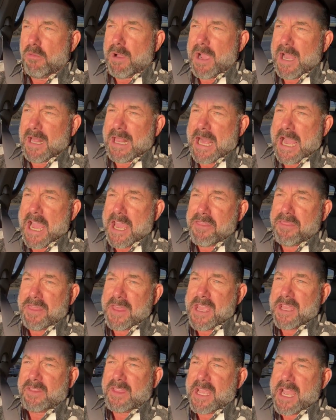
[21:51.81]
Well, I
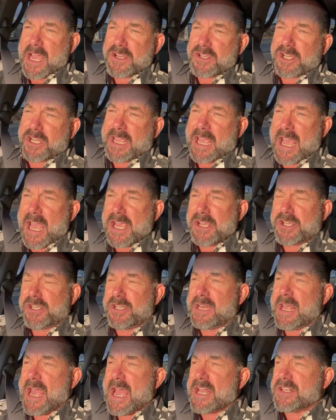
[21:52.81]
think the
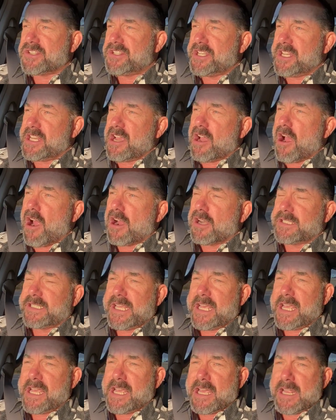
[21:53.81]
education has
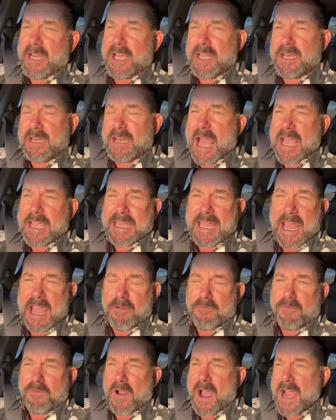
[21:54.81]
CRT in it, and I
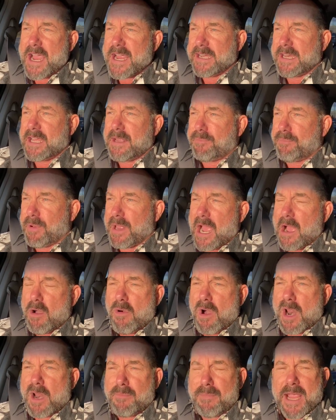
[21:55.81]
can't find it, but
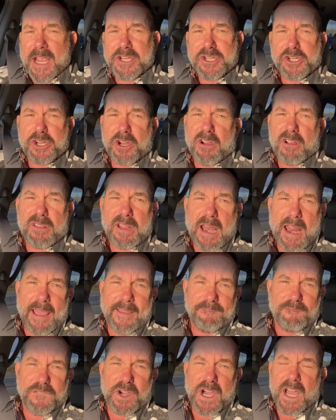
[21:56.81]
I want to make sure that
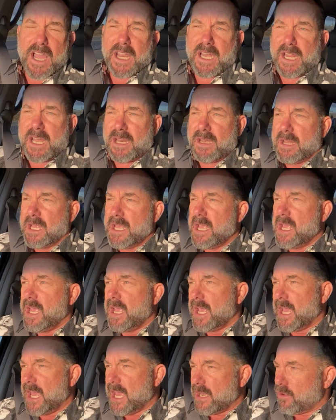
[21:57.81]
I can find it.
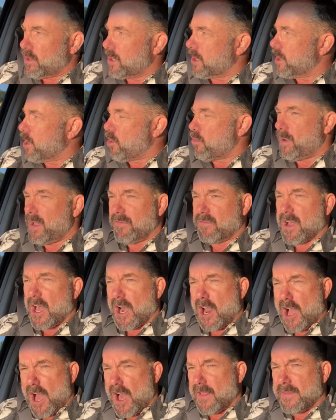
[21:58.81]
And, we've
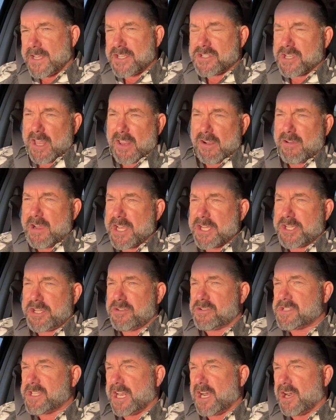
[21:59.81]
got all these other
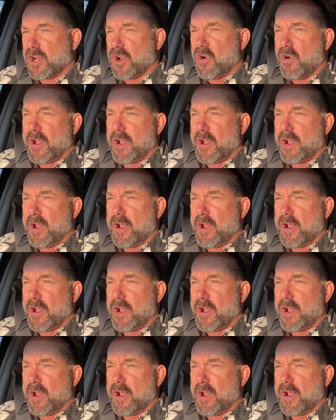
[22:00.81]
issues that are